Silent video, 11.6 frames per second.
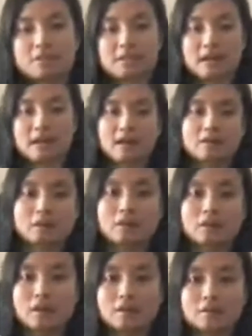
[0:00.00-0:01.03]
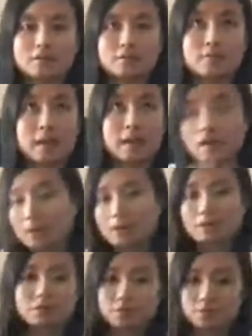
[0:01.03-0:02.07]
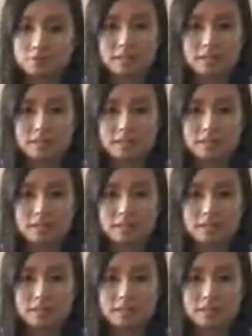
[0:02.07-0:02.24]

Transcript: to have a lot of air molecules